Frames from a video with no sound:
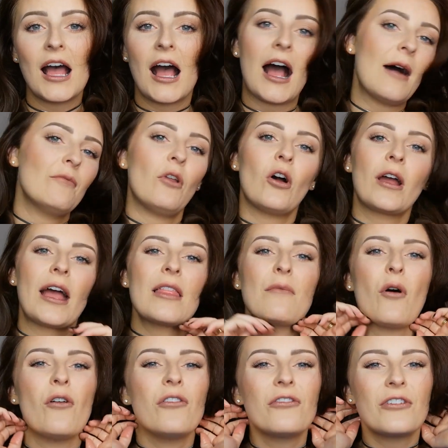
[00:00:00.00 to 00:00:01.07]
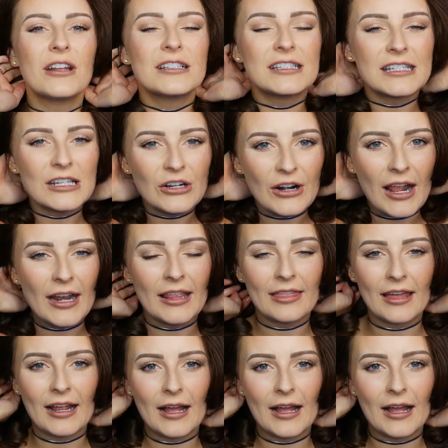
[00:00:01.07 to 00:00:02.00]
I'm not getting them all frizzy or anything.